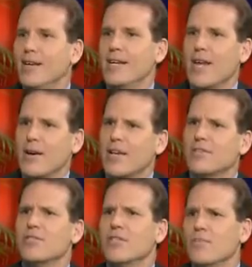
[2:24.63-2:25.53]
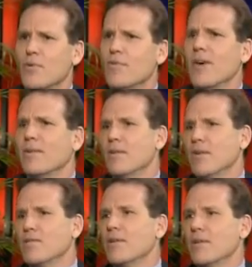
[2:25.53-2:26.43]
now I can see more of that
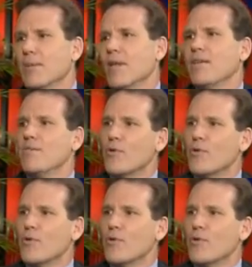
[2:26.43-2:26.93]
being real in my life,